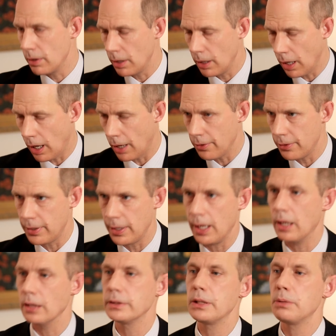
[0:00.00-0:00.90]
either the
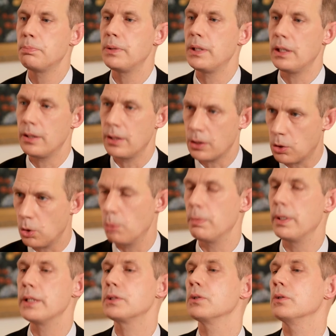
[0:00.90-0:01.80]
LDP, the
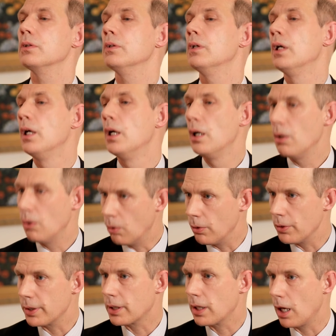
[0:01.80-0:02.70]
Komeito,
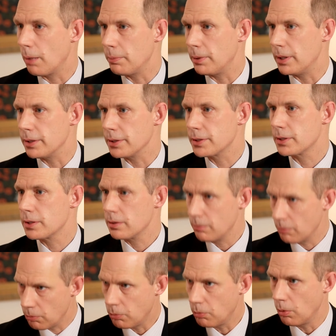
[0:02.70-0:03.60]
or the communists
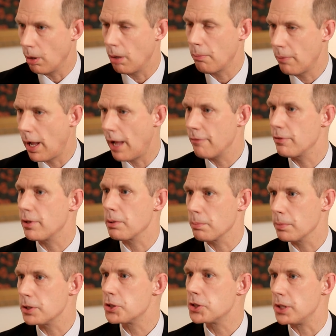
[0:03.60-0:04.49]
who have their
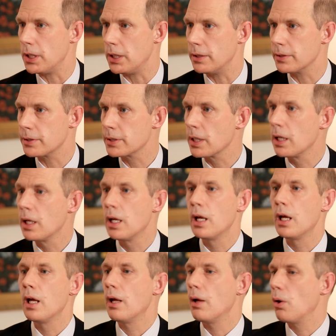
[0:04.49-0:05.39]
machines.
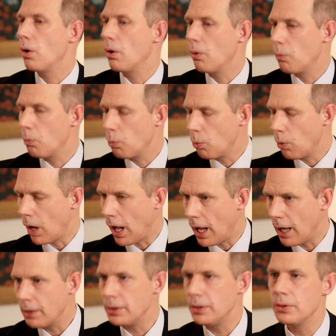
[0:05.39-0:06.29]

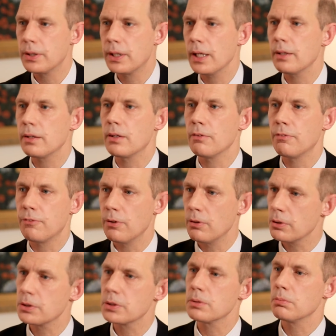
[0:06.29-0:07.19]
How do you get the
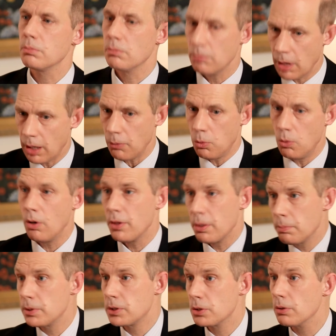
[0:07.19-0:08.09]
folks who are
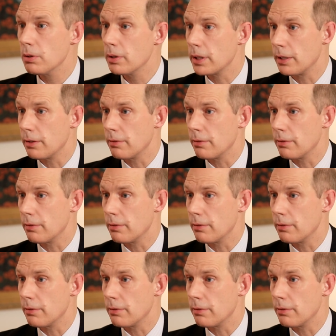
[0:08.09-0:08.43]
the majority,